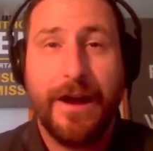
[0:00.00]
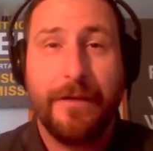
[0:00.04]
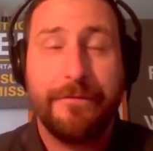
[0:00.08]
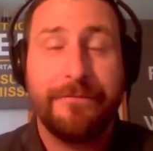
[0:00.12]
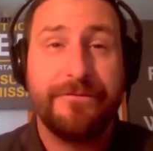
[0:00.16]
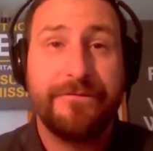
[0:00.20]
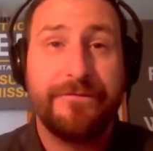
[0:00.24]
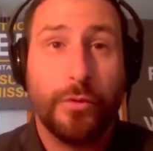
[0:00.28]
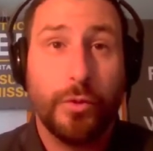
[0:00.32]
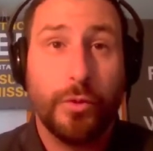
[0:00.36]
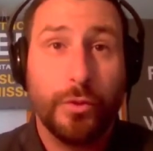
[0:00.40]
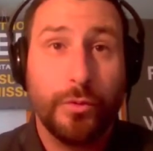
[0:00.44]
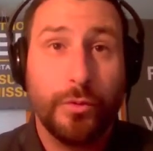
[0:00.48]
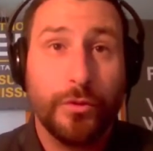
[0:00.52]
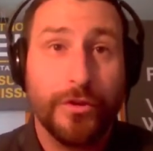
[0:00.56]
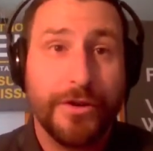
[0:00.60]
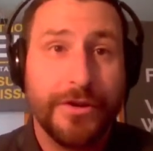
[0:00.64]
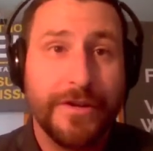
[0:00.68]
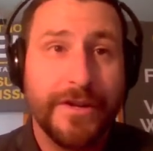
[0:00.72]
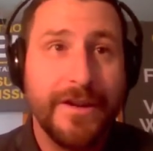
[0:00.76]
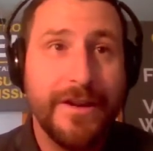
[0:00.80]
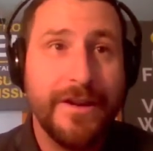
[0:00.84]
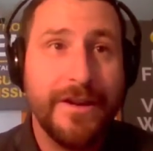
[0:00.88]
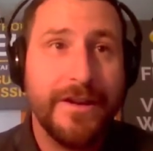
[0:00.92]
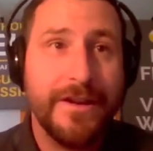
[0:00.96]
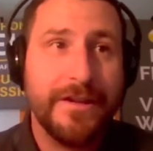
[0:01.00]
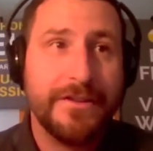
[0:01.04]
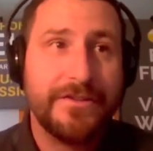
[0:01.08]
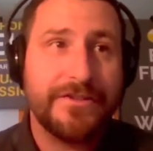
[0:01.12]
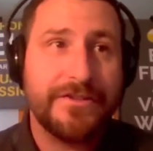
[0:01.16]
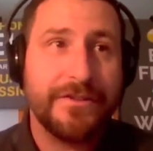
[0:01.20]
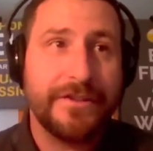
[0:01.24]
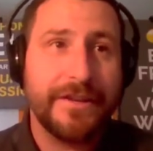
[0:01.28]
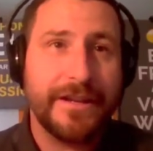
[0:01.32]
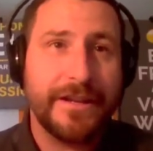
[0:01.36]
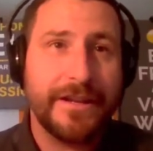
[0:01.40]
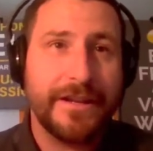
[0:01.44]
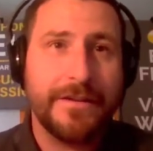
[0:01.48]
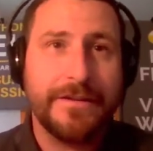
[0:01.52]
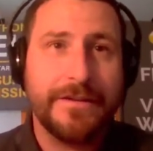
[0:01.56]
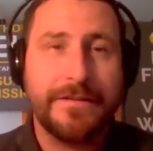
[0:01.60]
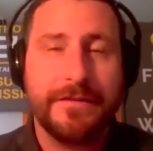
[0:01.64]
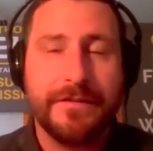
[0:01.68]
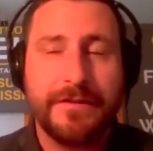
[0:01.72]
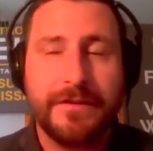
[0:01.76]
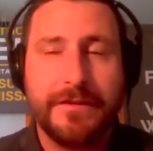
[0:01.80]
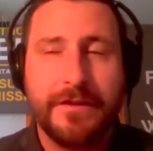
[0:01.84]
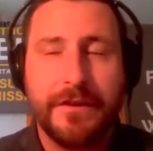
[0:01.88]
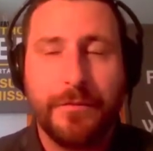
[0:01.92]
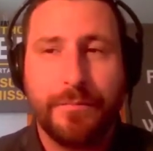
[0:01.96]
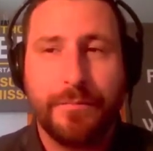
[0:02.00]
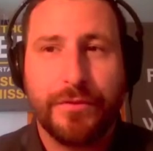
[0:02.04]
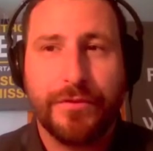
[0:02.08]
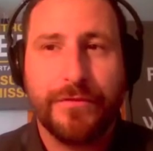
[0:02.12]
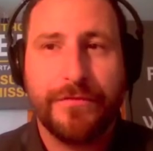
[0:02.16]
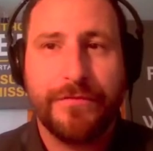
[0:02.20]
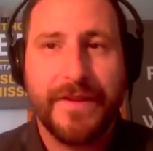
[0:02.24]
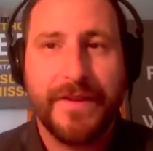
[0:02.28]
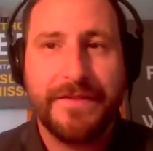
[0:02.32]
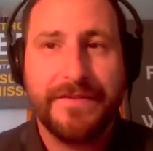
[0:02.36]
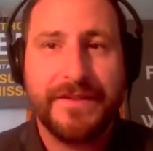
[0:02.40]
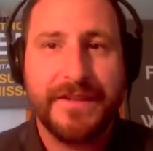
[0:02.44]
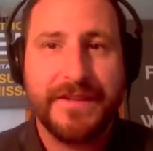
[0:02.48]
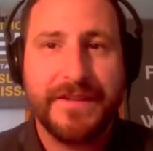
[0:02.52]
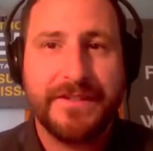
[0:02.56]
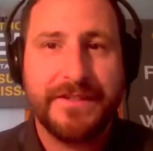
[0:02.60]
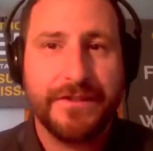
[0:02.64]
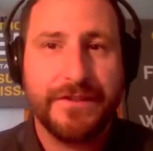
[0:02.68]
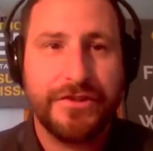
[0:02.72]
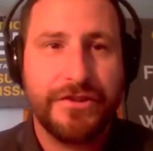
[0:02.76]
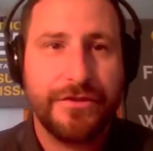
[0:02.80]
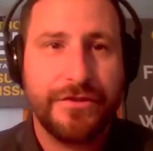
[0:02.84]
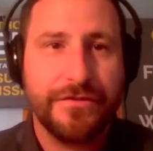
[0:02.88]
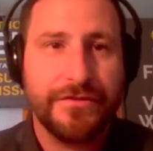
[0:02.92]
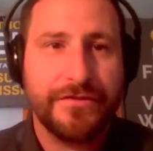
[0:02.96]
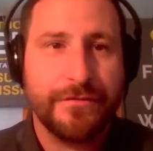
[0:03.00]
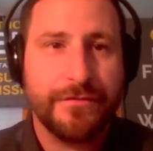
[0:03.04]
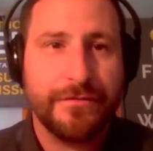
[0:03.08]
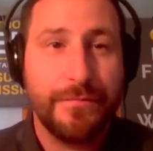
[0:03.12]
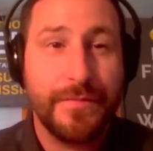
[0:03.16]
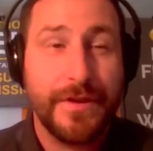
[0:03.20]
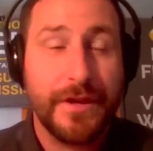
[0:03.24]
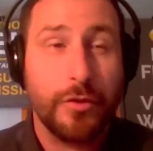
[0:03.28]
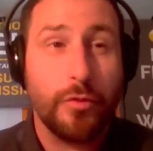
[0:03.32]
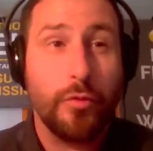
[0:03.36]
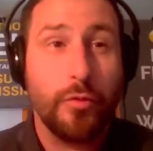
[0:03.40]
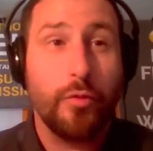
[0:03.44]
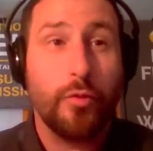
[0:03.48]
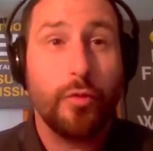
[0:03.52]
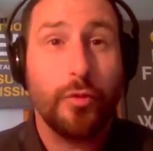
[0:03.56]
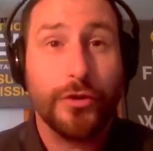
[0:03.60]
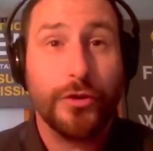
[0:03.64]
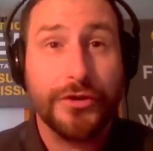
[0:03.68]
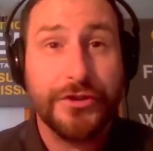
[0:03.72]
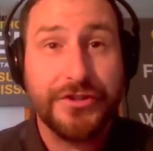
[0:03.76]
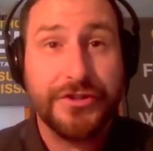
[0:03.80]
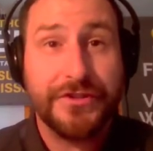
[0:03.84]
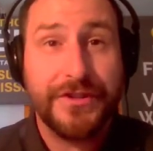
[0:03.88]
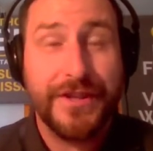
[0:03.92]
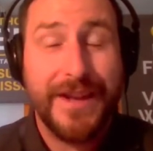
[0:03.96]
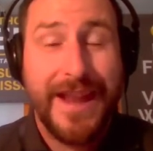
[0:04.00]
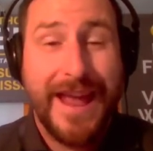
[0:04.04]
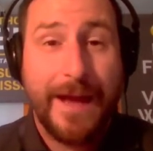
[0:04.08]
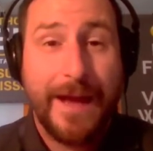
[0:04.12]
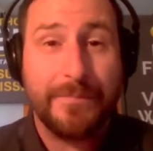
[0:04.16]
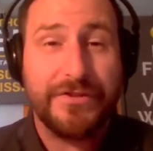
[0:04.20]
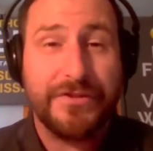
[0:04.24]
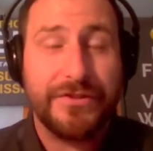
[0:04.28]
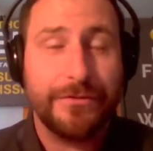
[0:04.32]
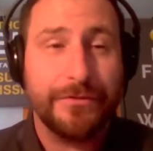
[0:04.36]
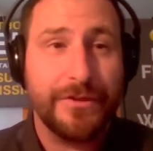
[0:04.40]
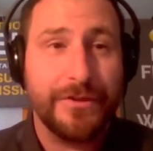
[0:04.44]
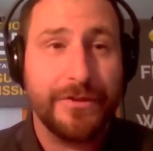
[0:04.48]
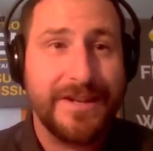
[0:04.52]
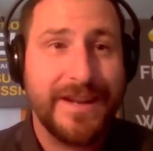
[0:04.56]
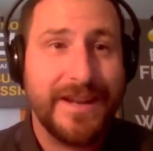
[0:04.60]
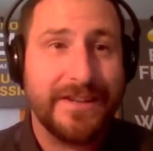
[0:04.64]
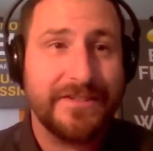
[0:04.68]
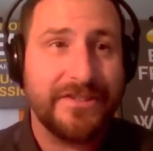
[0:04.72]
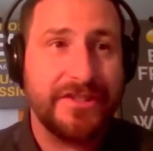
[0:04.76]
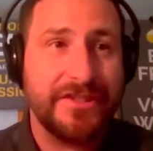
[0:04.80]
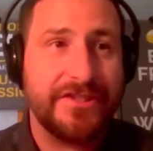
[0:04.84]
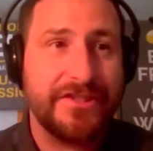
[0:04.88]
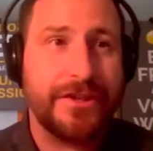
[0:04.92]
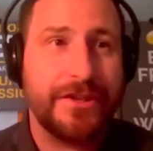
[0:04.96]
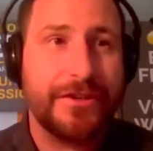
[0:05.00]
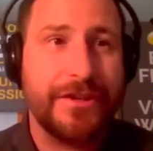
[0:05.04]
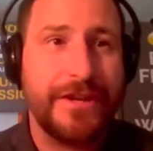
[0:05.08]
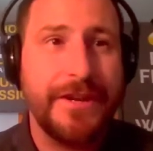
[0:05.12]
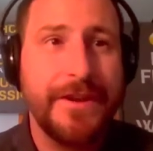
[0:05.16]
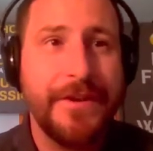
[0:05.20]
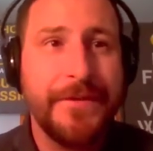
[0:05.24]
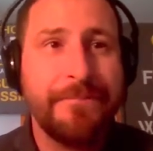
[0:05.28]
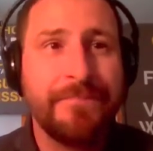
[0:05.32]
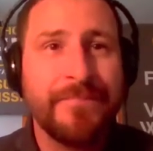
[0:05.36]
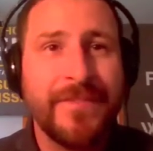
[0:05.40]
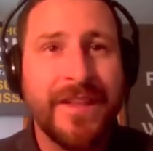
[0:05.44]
forward so they can prevent these issues from being worse than absolutely necessary.